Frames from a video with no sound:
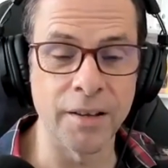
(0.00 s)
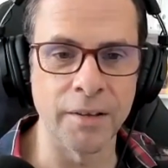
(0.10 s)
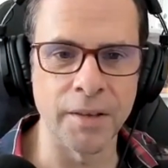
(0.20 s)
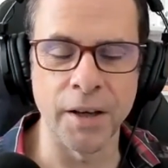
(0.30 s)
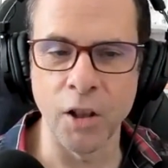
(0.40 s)

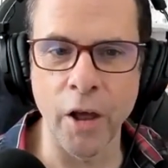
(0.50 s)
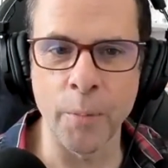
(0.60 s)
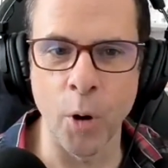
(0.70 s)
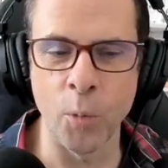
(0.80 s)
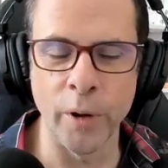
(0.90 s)
And a
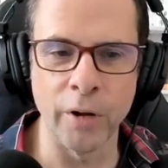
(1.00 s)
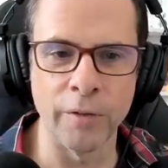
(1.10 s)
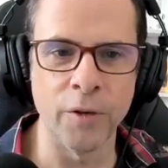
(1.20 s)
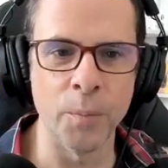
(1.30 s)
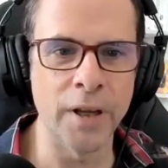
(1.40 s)
light bulb went
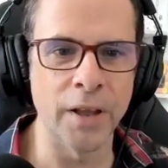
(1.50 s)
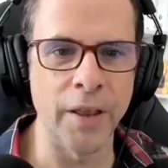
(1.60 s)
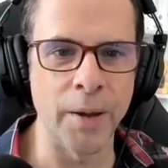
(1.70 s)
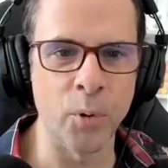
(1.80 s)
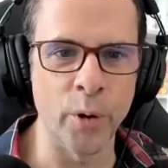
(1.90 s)
on for me
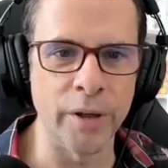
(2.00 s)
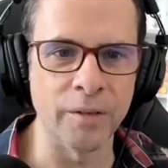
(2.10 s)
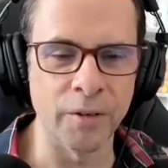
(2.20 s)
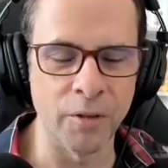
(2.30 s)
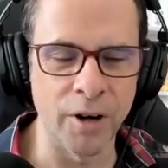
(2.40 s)
at that point.
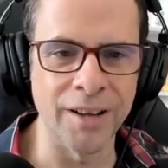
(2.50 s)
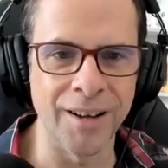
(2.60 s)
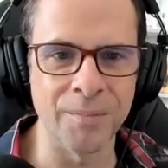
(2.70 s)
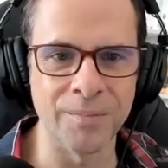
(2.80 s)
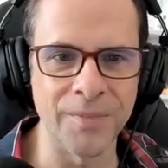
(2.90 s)
I went, right,
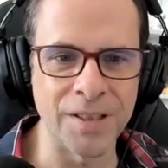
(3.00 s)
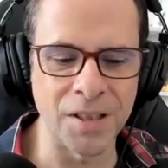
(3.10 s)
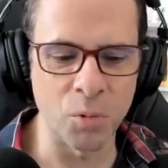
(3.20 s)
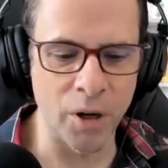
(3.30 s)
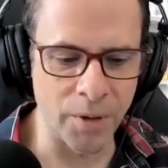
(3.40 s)
this
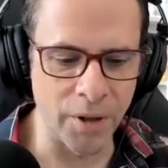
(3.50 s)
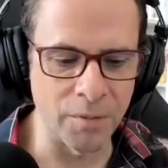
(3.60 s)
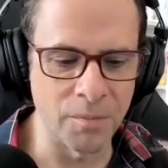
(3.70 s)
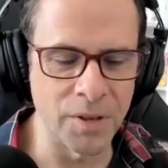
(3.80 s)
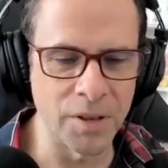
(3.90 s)
is what I'm going to